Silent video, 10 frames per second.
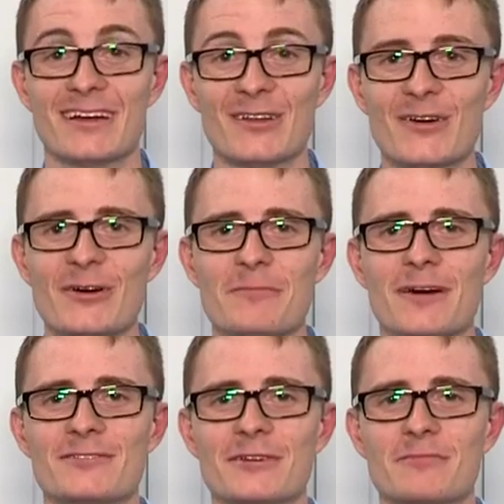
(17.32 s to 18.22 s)
Hello, I'm
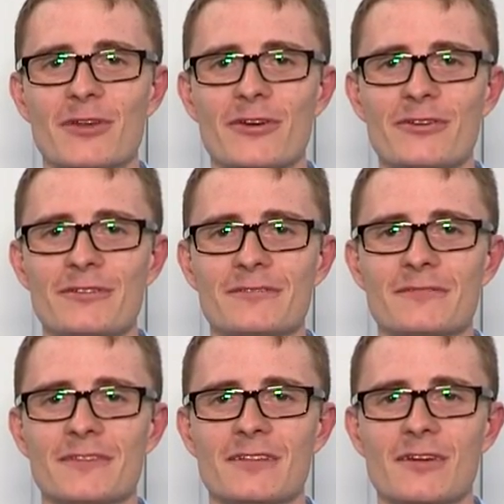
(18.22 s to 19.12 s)
Patrick Blone.
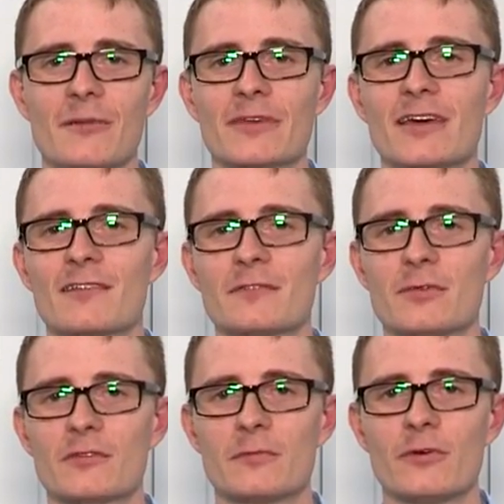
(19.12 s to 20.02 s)
I'm the
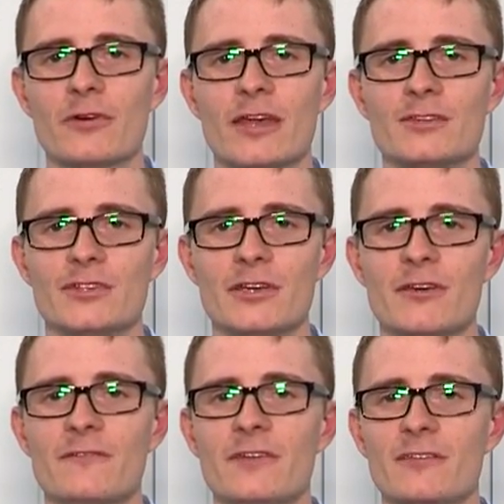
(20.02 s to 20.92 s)
Customer Support
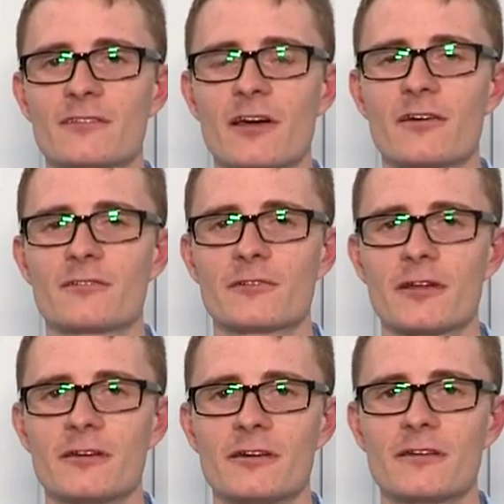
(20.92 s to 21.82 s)
Engineer at Finisar
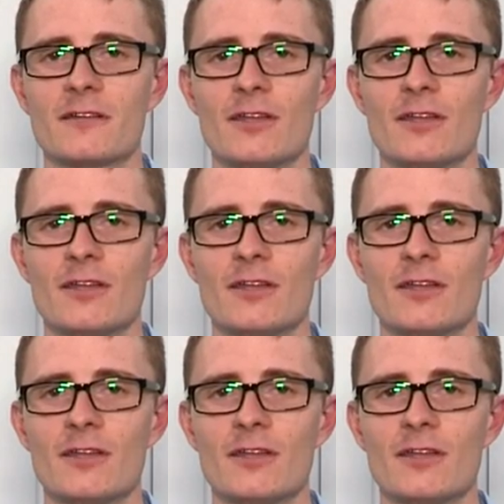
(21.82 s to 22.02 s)
Australia.